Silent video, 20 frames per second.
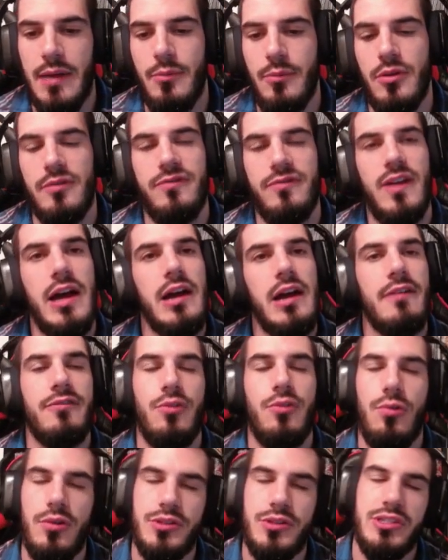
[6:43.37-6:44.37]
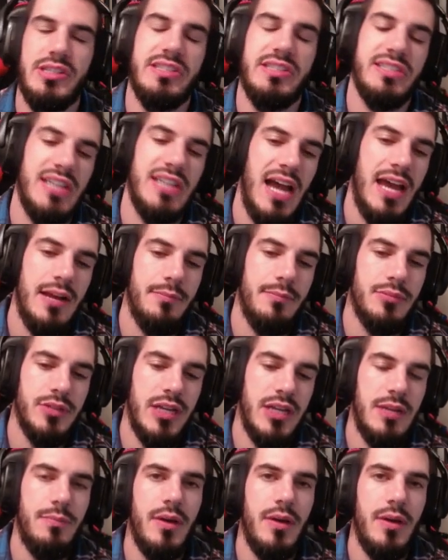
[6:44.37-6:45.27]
Moonfire, of course, is not a bleed,